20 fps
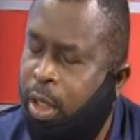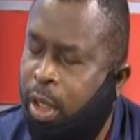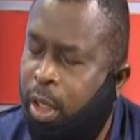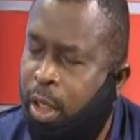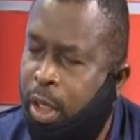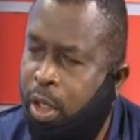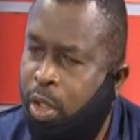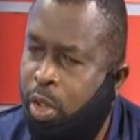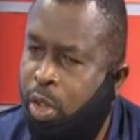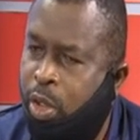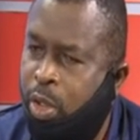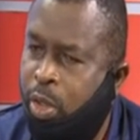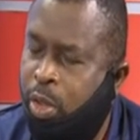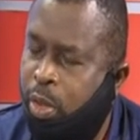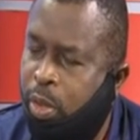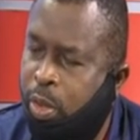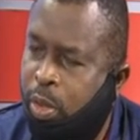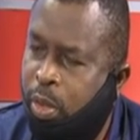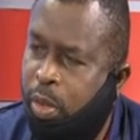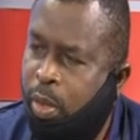in
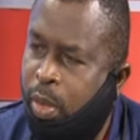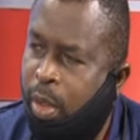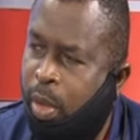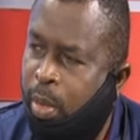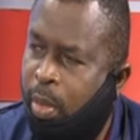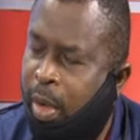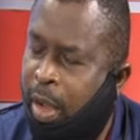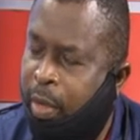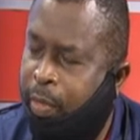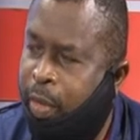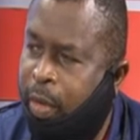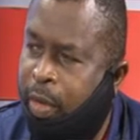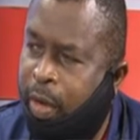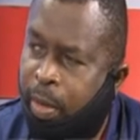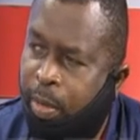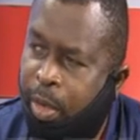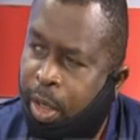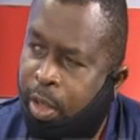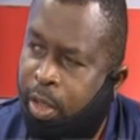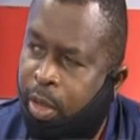June by Federal
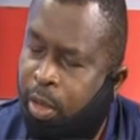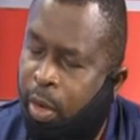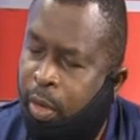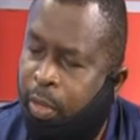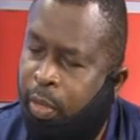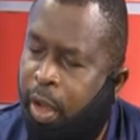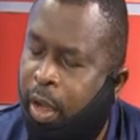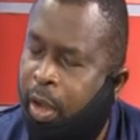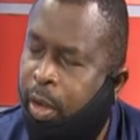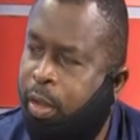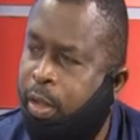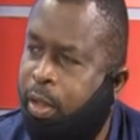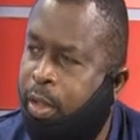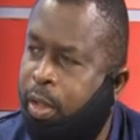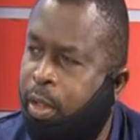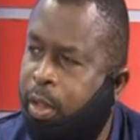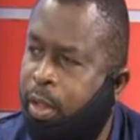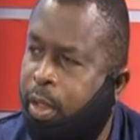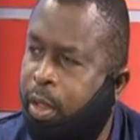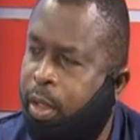Ministry of
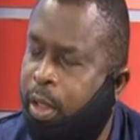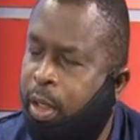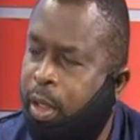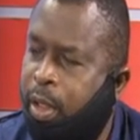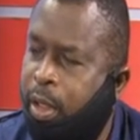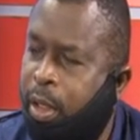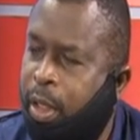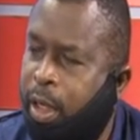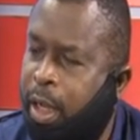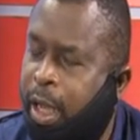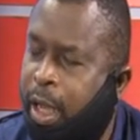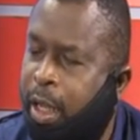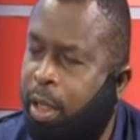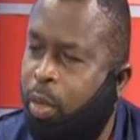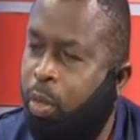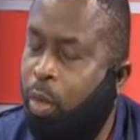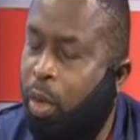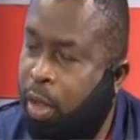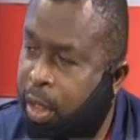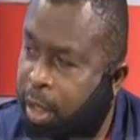Health, they are
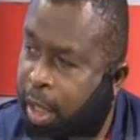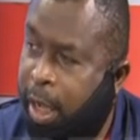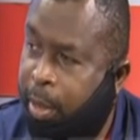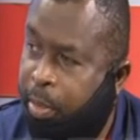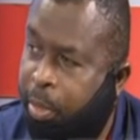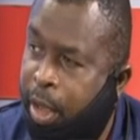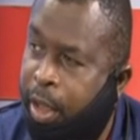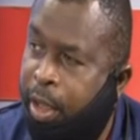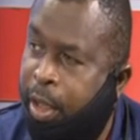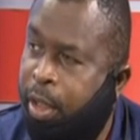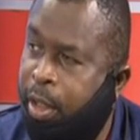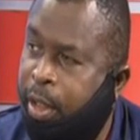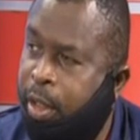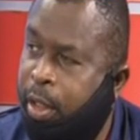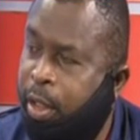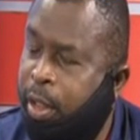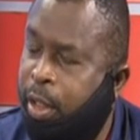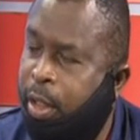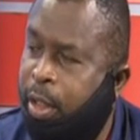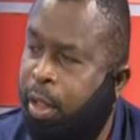the ones they are paying.
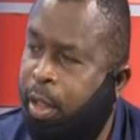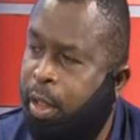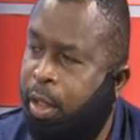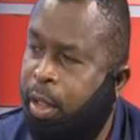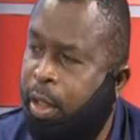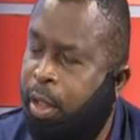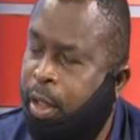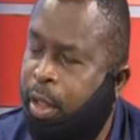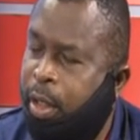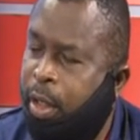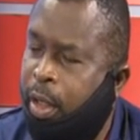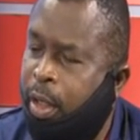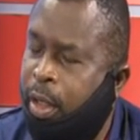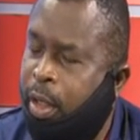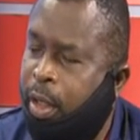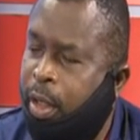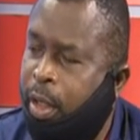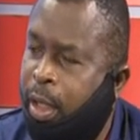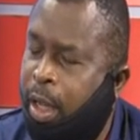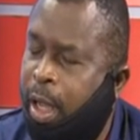
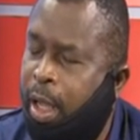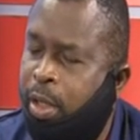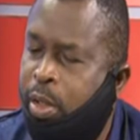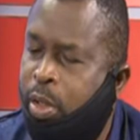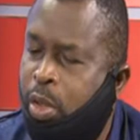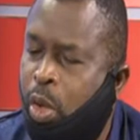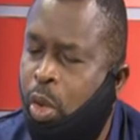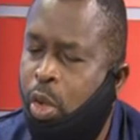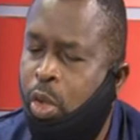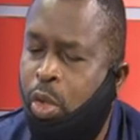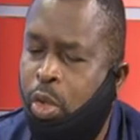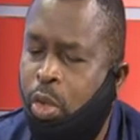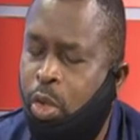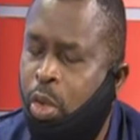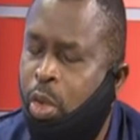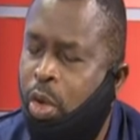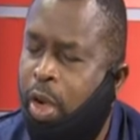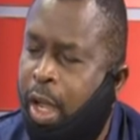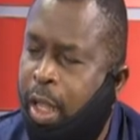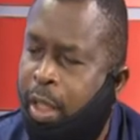That's those
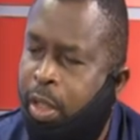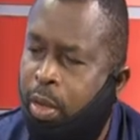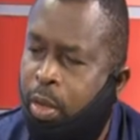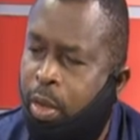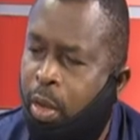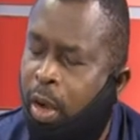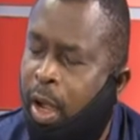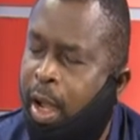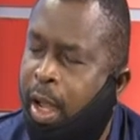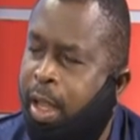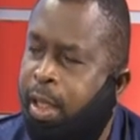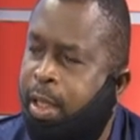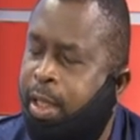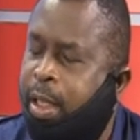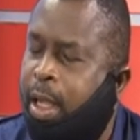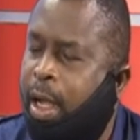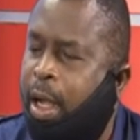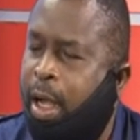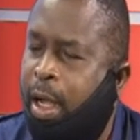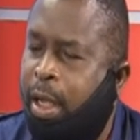who
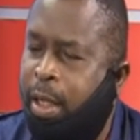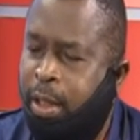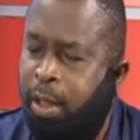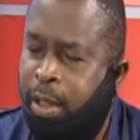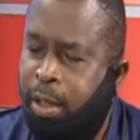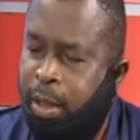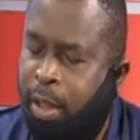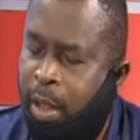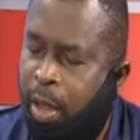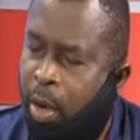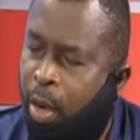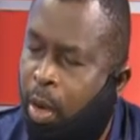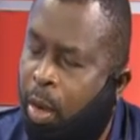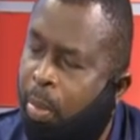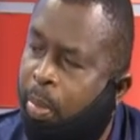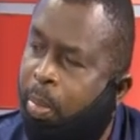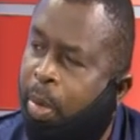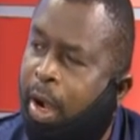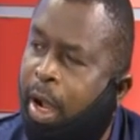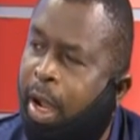categorize and
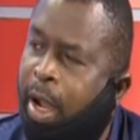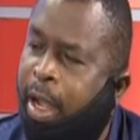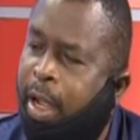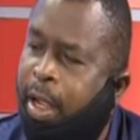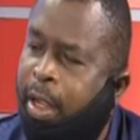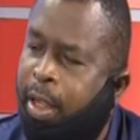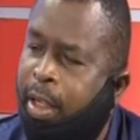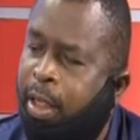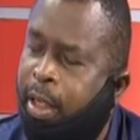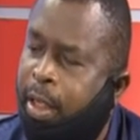compile